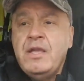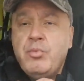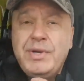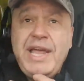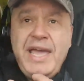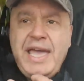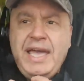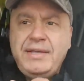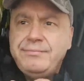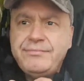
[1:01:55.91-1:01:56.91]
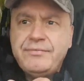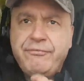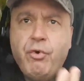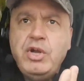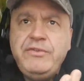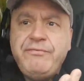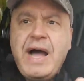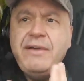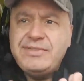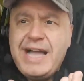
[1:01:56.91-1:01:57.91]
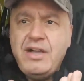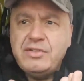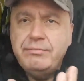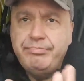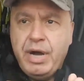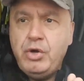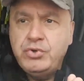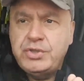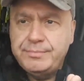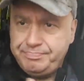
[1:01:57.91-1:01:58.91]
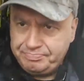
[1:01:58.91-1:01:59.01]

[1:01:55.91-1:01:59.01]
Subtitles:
when I had 45,000 posts